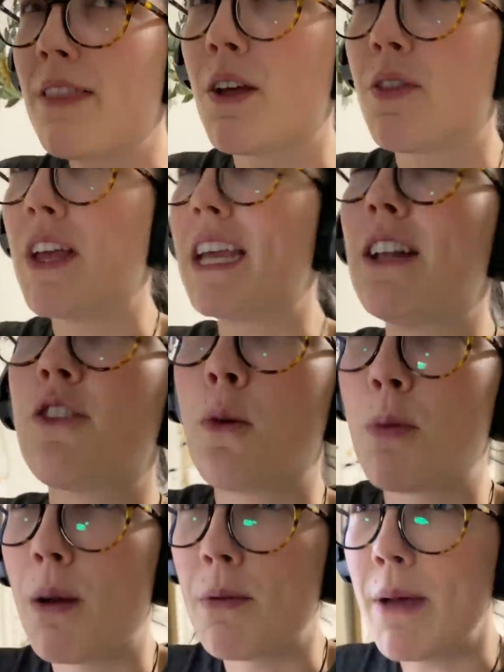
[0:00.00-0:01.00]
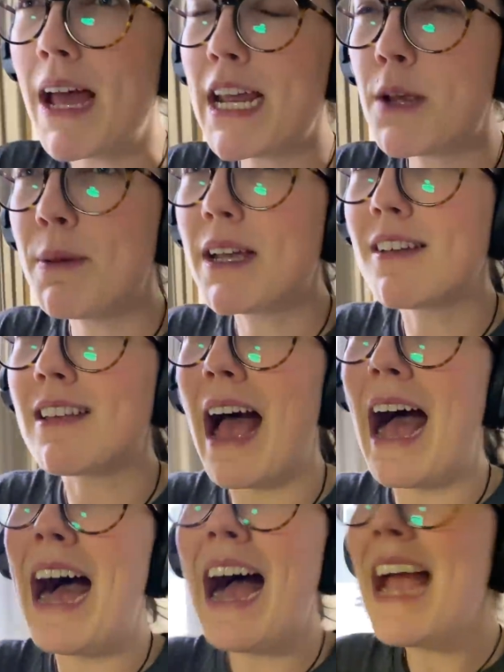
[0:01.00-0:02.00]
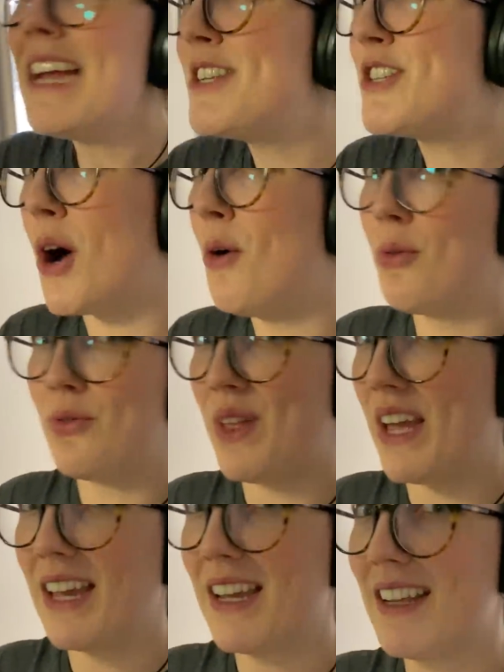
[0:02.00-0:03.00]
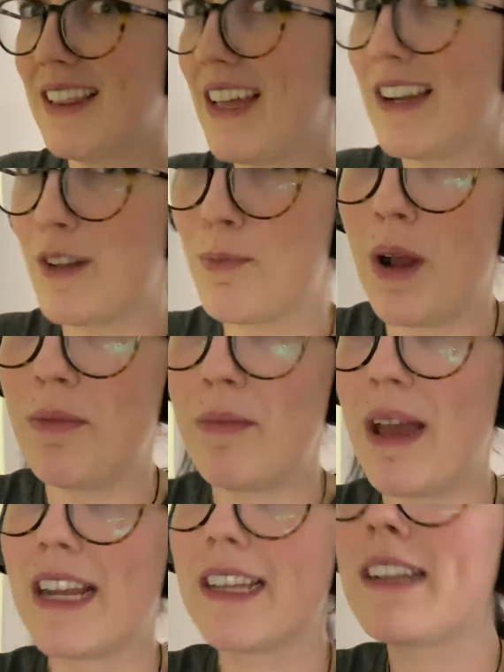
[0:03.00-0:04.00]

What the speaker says: they're thinking it's so problematic because I don't think that it's problematic.